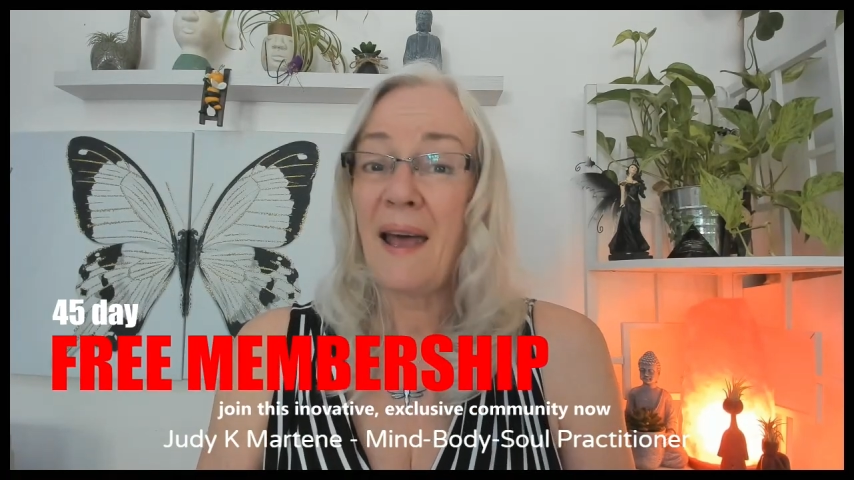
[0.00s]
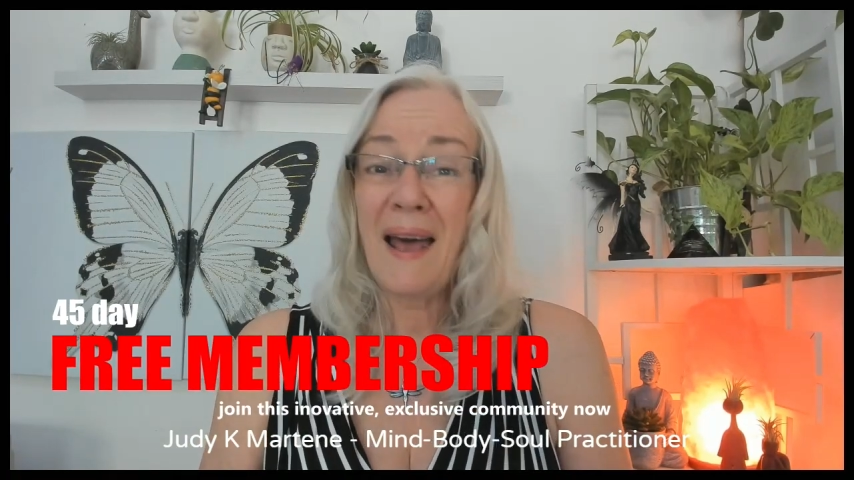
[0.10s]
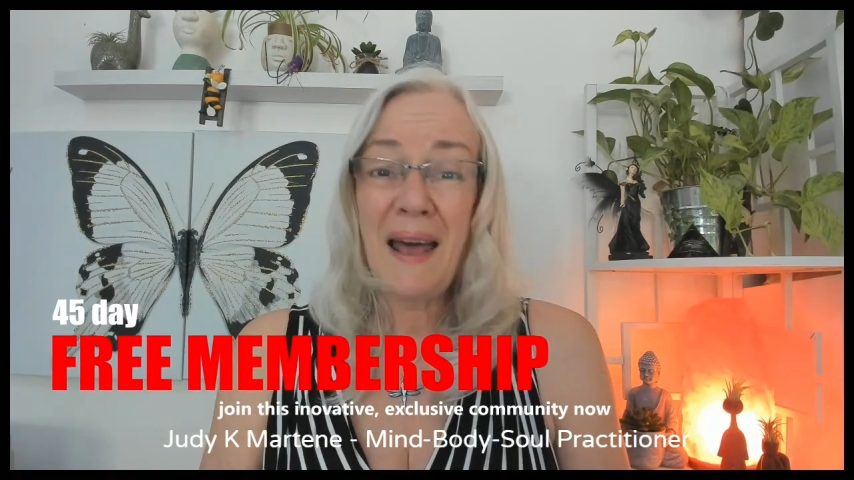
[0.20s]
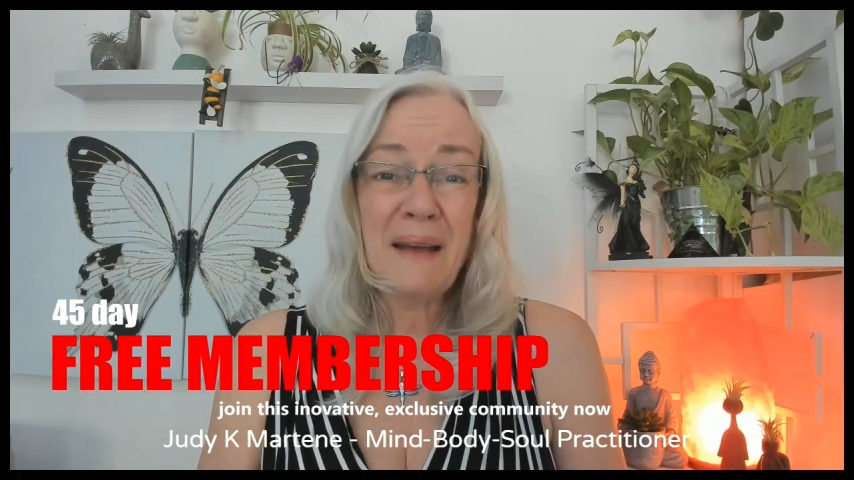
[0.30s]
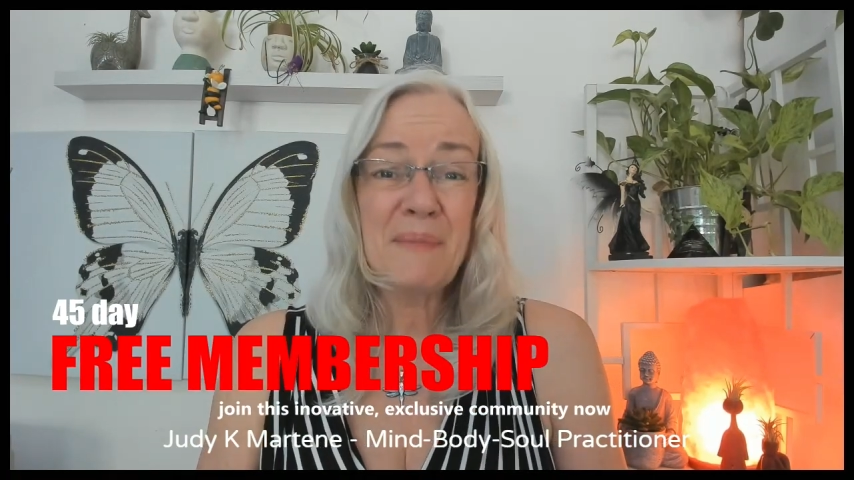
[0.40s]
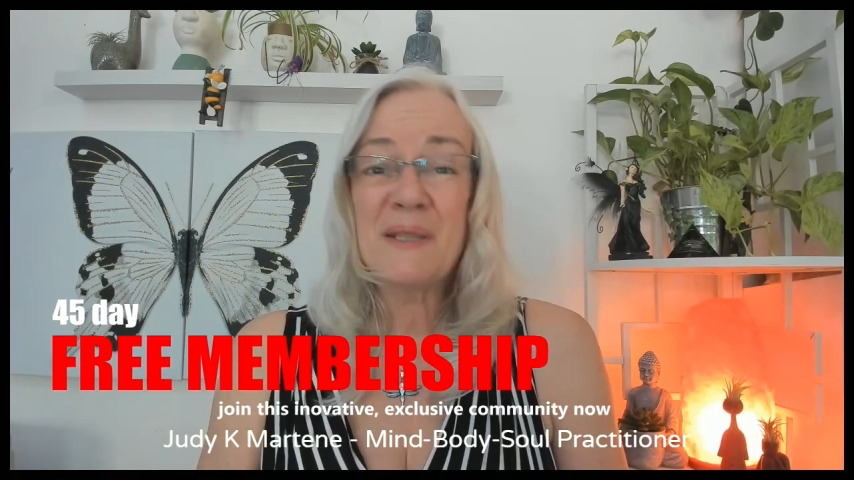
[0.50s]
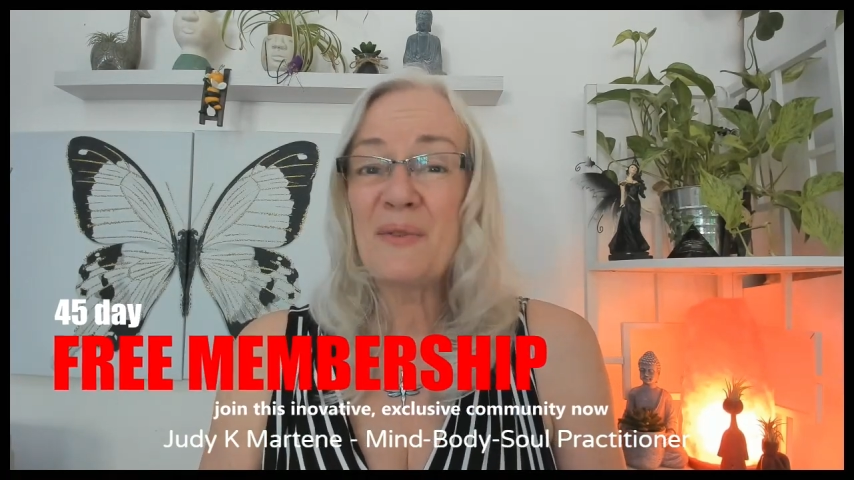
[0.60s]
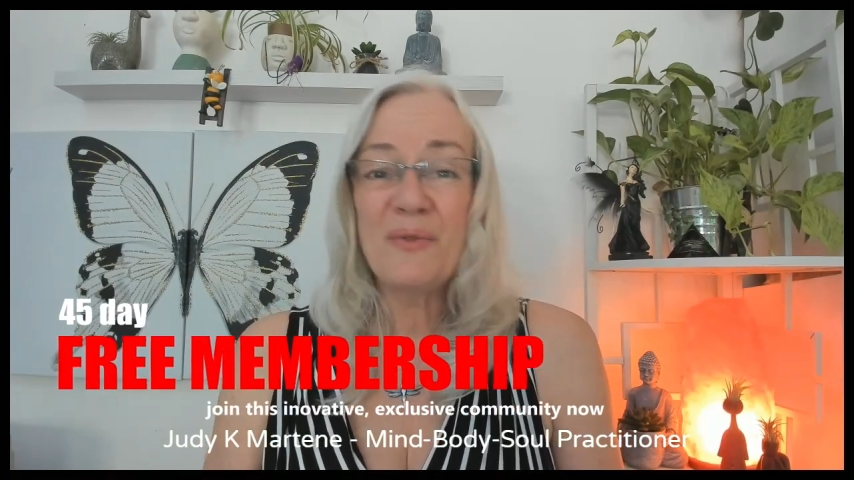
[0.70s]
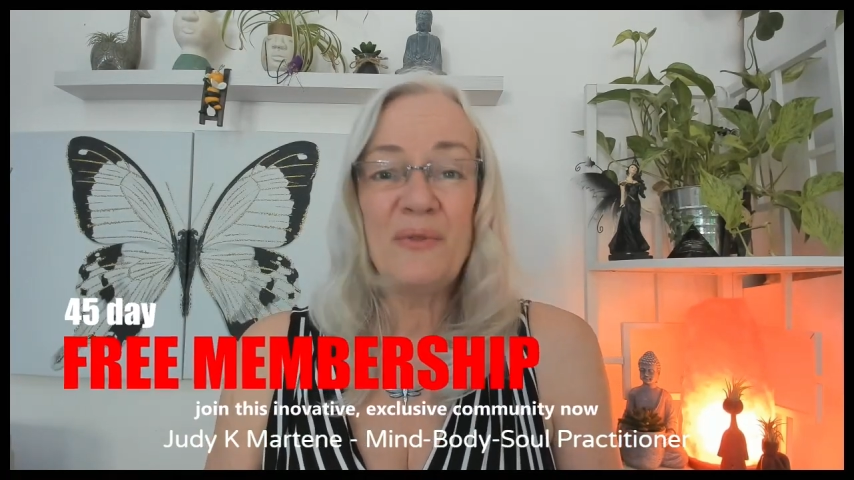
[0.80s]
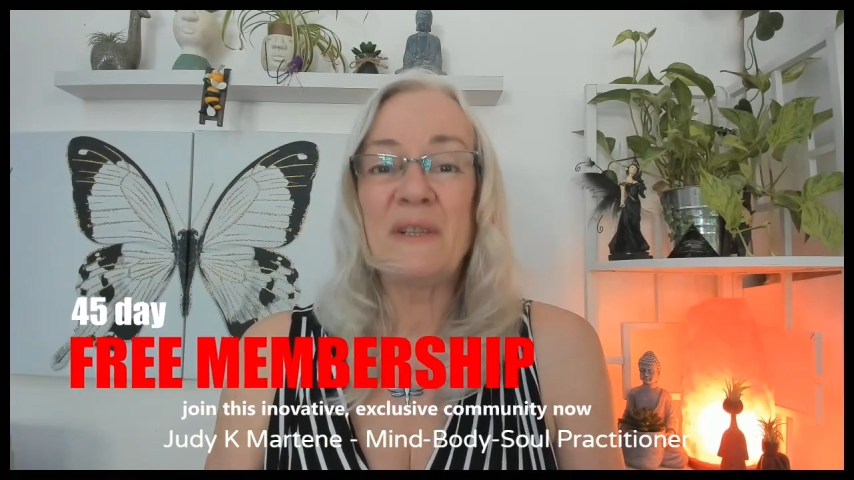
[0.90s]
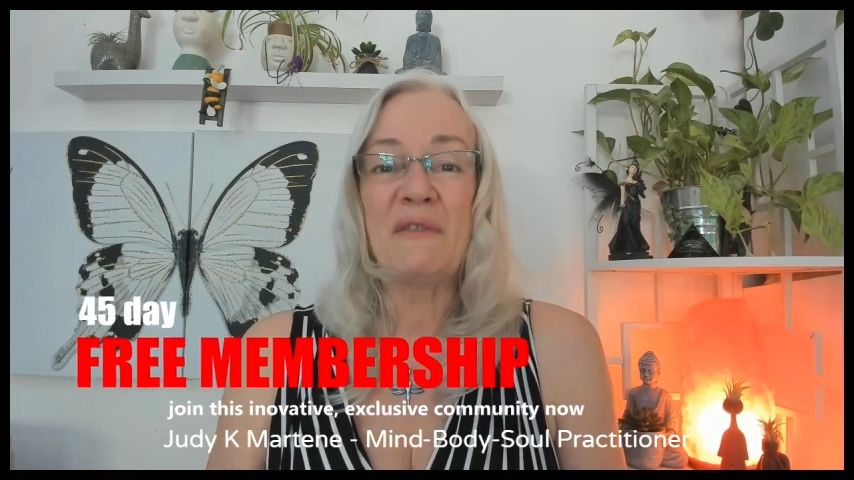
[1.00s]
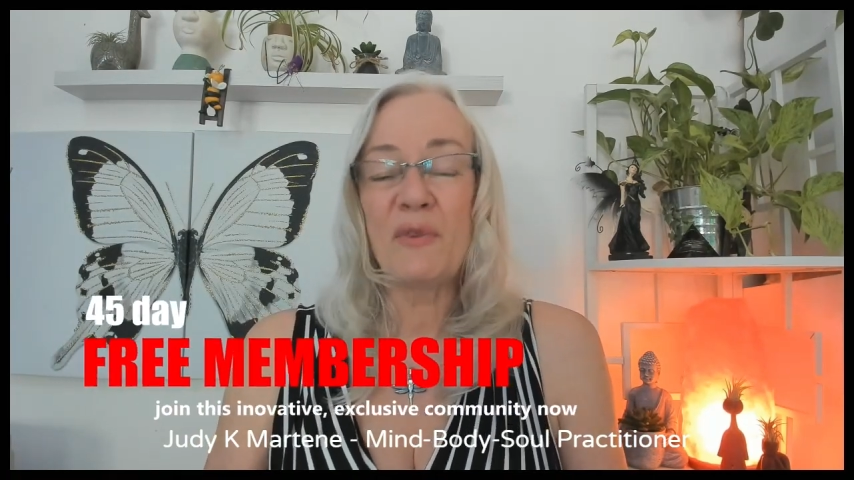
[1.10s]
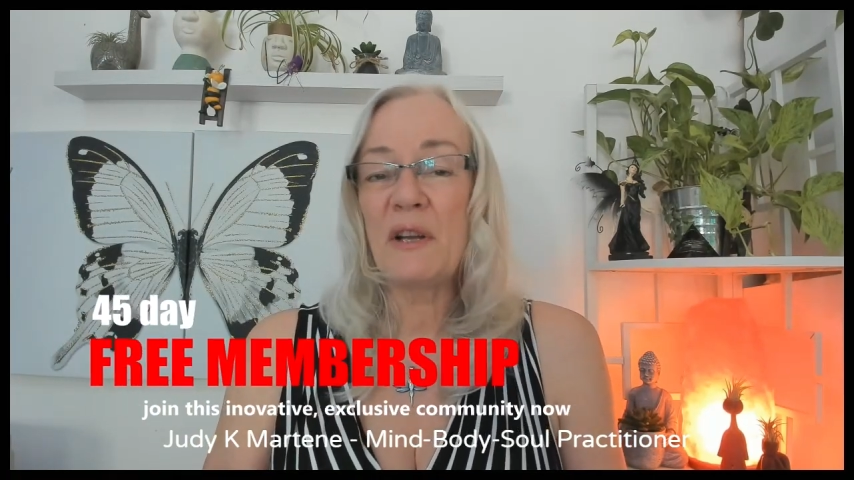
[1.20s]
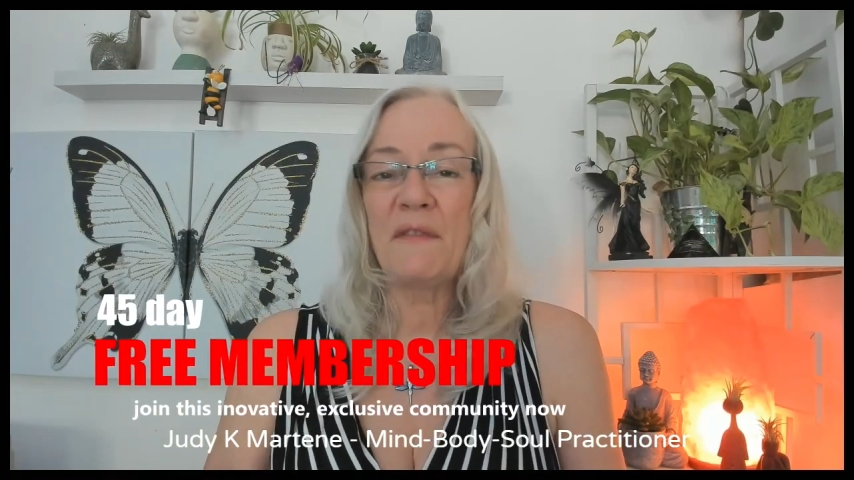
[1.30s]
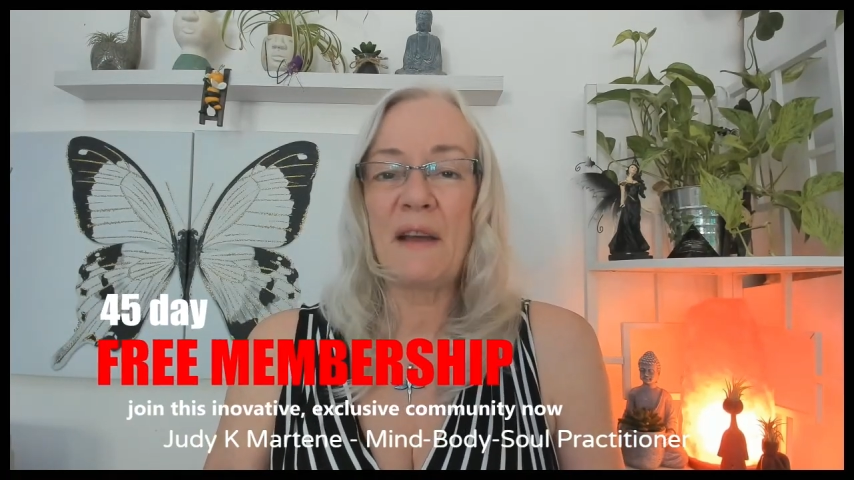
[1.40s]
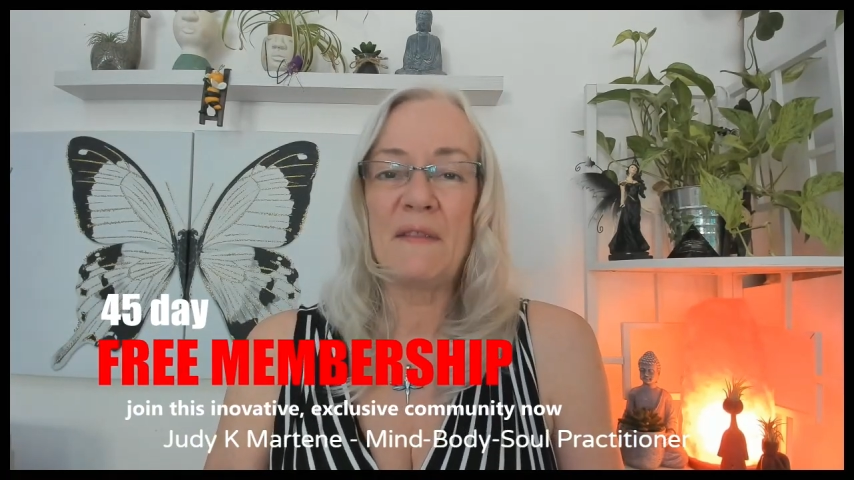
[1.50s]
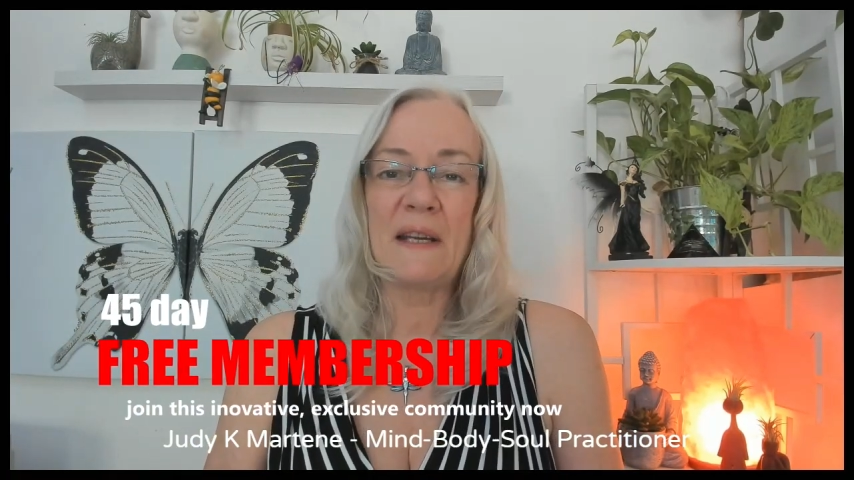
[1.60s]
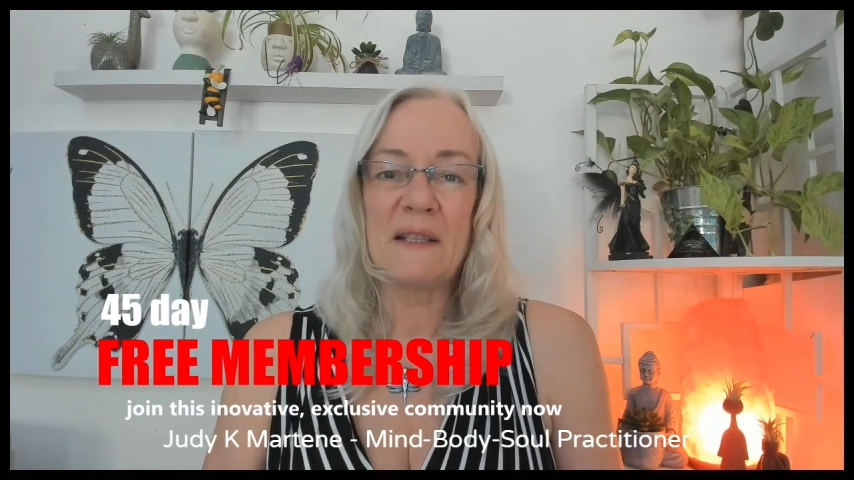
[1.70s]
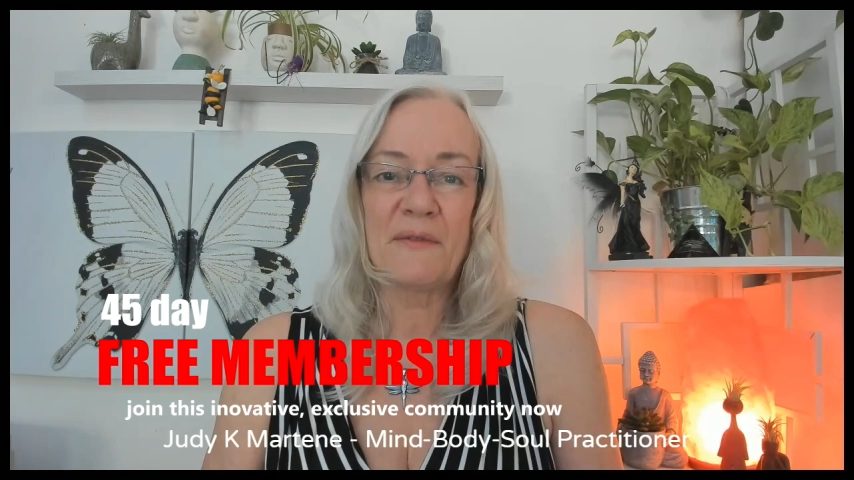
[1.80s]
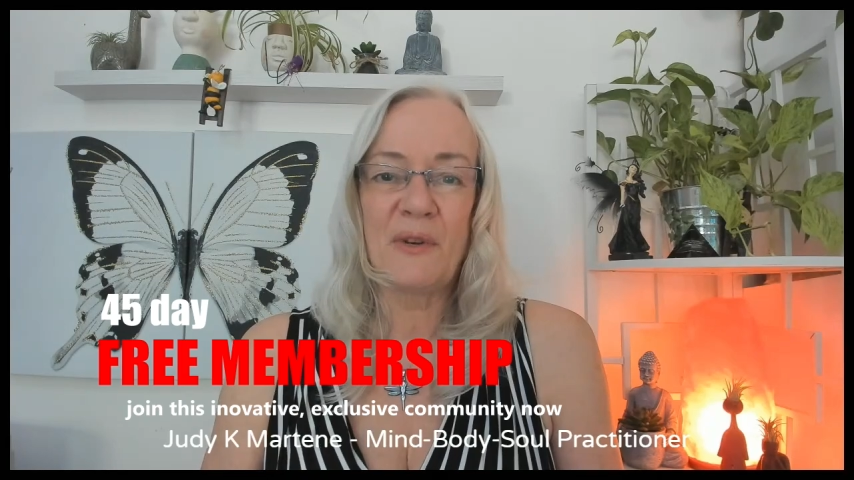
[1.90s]
Absolutely, forty-five
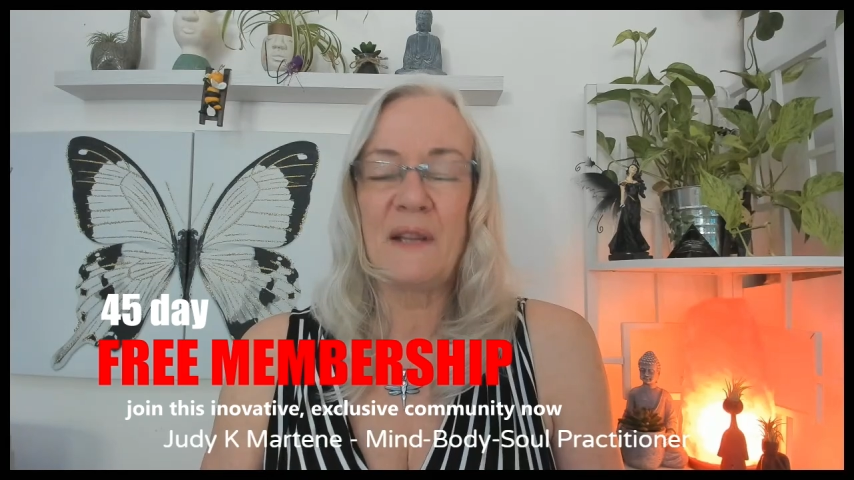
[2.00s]
days free,